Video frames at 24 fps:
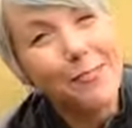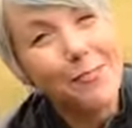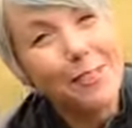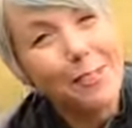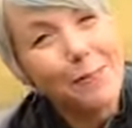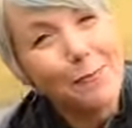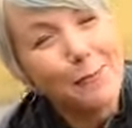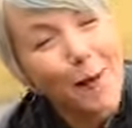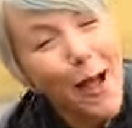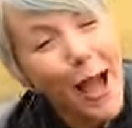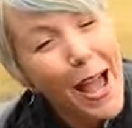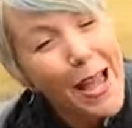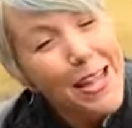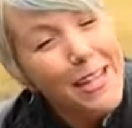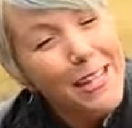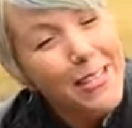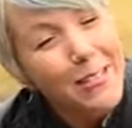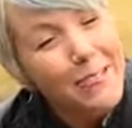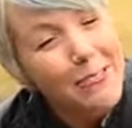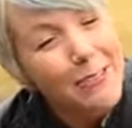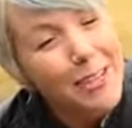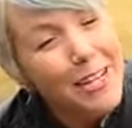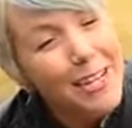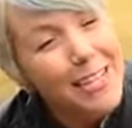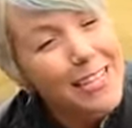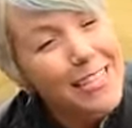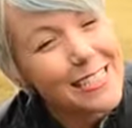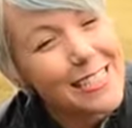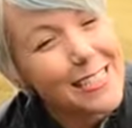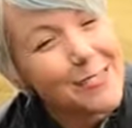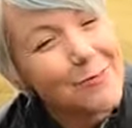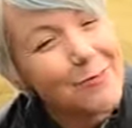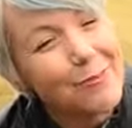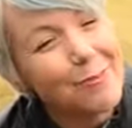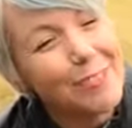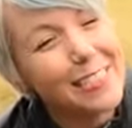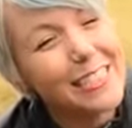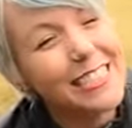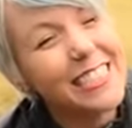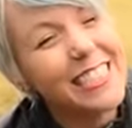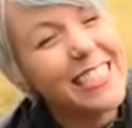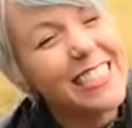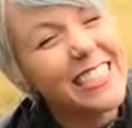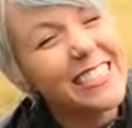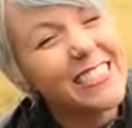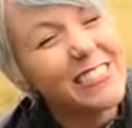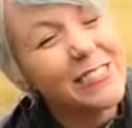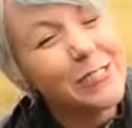give it a buy it, you guys. I
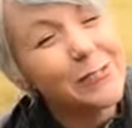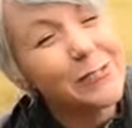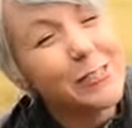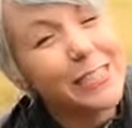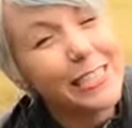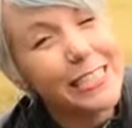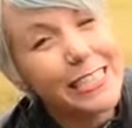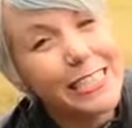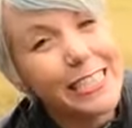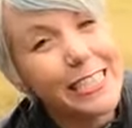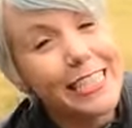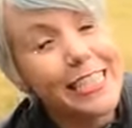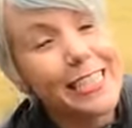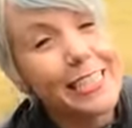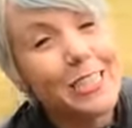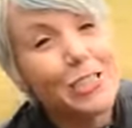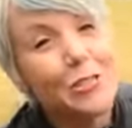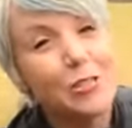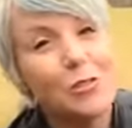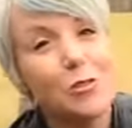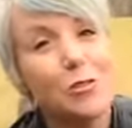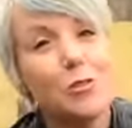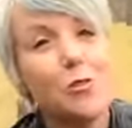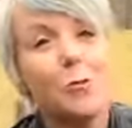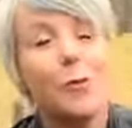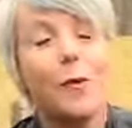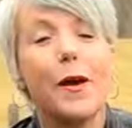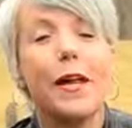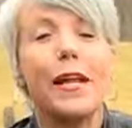really do.